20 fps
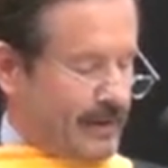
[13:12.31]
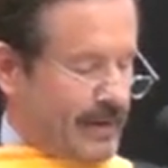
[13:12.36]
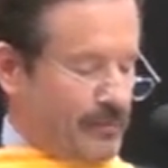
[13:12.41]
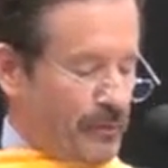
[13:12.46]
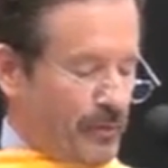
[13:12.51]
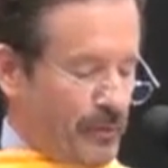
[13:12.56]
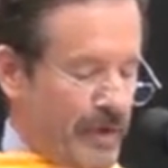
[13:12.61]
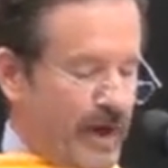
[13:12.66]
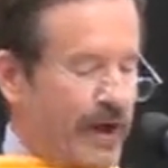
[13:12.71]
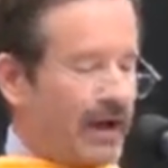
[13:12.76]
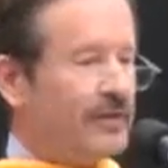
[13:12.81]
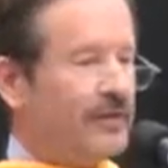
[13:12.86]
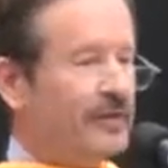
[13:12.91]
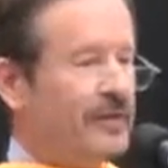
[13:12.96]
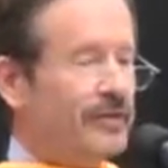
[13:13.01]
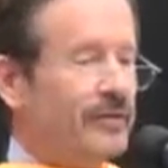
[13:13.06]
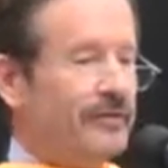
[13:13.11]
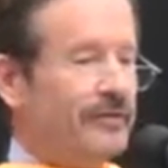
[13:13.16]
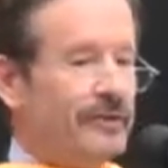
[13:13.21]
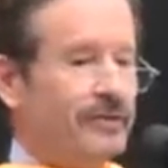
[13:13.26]
I'm
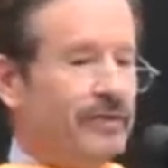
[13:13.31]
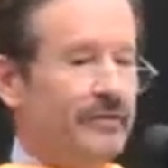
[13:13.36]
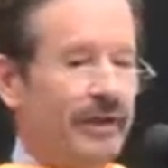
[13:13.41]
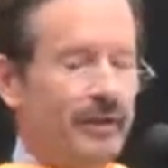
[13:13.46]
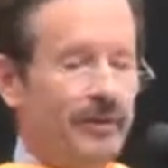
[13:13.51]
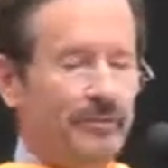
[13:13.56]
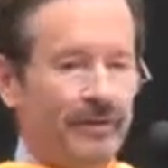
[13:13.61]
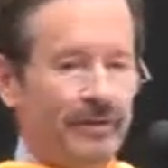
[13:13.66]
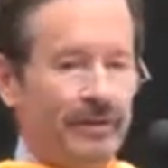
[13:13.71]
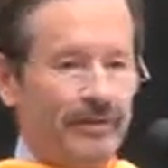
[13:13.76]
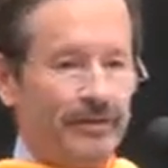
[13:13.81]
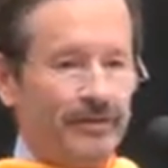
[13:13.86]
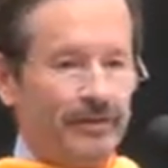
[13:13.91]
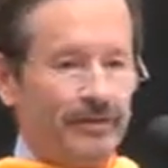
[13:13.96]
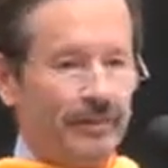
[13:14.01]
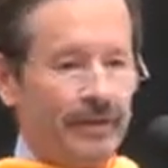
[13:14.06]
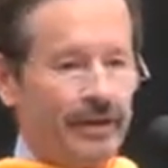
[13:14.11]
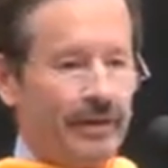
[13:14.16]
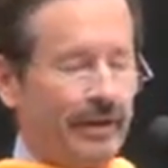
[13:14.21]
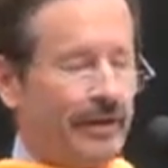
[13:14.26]
reminded of a statement
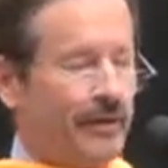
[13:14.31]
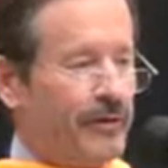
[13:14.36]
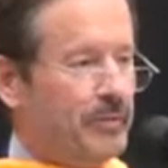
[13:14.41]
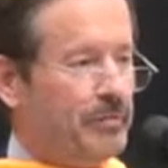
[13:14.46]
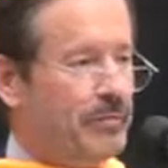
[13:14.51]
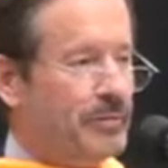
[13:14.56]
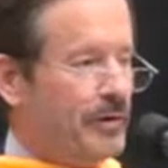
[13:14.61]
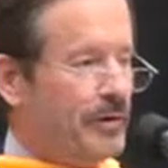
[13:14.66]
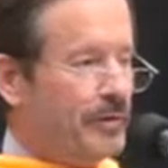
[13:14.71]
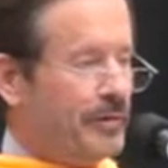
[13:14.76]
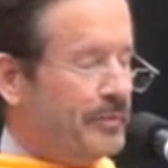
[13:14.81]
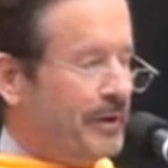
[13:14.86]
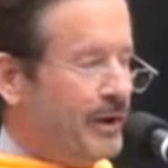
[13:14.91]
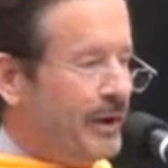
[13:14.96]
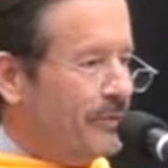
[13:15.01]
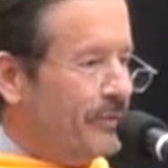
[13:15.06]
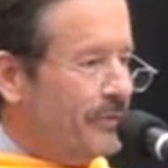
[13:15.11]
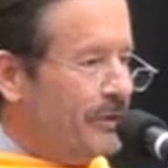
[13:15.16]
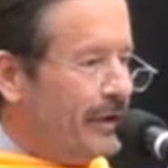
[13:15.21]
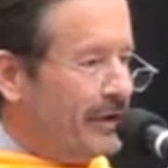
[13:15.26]
that Larry Bird
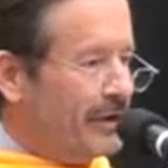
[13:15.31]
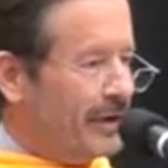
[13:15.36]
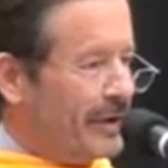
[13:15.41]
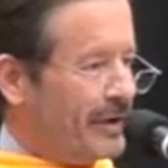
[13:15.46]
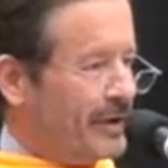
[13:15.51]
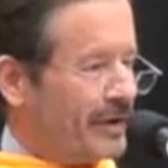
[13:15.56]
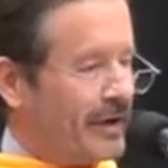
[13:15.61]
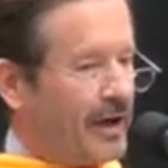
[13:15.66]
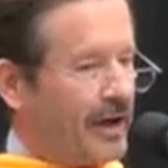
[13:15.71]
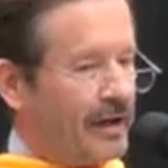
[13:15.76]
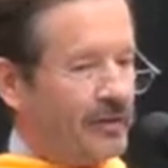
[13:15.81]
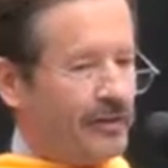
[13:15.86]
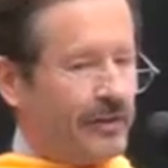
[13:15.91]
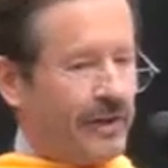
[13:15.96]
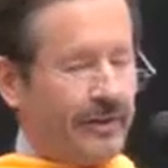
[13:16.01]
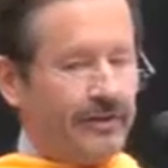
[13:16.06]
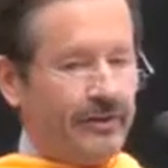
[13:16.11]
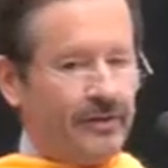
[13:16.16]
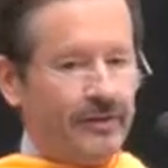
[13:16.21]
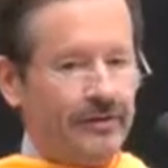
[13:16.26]
made when he got a
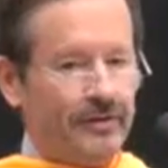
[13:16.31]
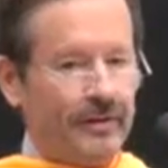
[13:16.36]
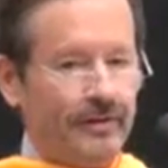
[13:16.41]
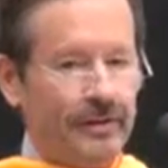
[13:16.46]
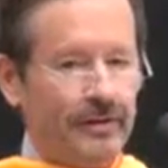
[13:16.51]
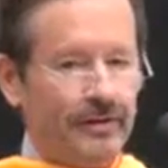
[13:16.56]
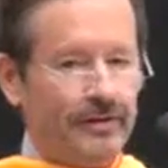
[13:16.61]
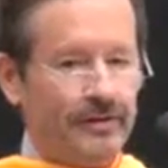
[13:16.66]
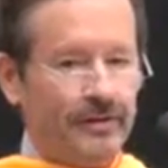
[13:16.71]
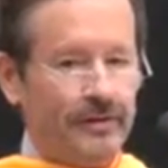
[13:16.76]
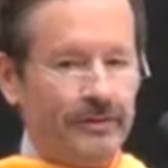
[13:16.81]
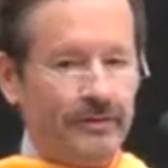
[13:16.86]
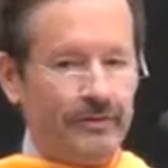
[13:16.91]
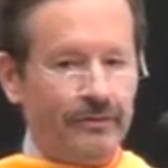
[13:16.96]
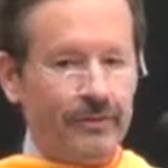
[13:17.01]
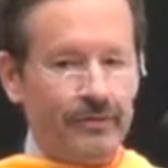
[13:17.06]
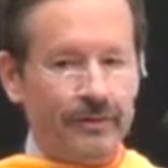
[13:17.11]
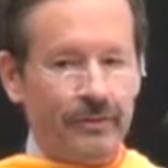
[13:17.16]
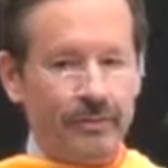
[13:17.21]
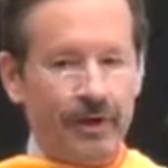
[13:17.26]
contract extension
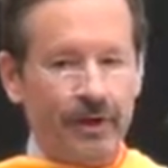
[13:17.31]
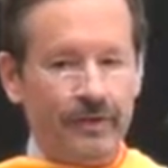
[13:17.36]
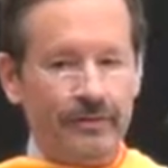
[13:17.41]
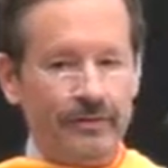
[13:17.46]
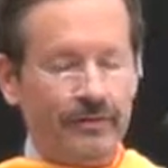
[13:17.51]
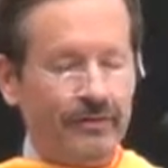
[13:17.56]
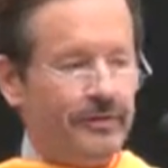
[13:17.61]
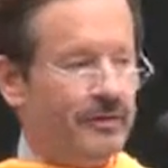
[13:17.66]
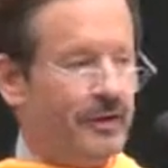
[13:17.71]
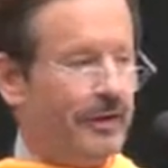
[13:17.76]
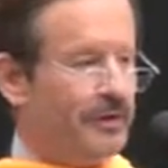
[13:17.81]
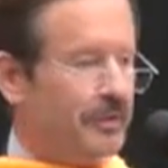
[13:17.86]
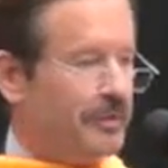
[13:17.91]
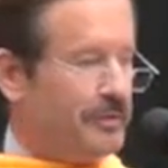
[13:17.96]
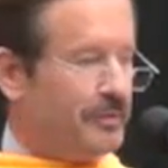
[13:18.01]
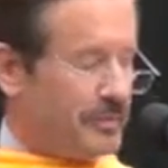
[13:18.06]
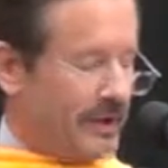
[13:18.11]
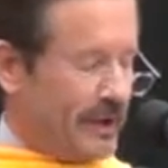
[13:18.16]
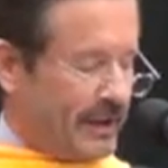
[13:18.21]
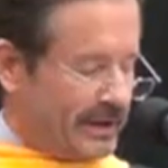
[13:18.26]
for the Boston
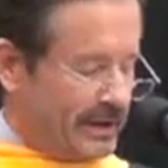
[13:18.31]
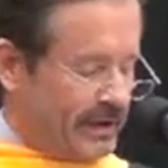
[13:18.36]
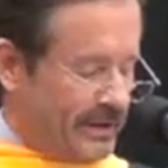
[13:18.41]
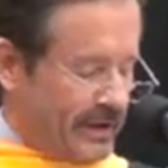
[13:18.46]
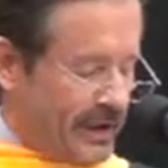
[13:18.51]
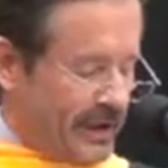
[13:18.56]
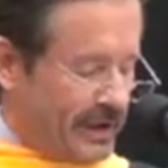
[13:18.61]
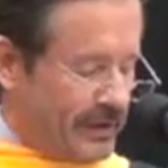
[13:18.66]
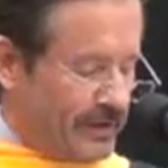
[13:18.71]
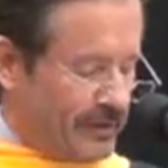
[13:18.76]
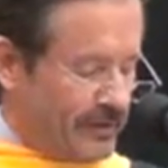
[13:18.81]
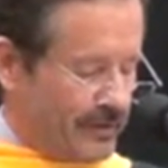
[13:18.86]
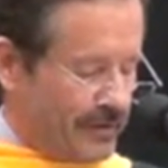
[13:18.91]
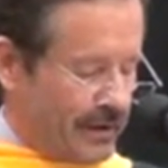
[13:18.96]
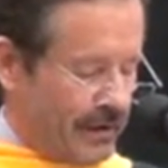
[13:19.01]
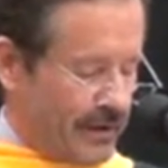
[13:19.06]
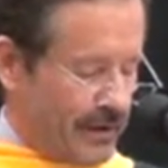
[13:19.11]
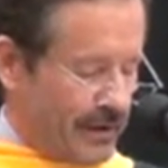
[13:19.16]
Celtics back in the 80s.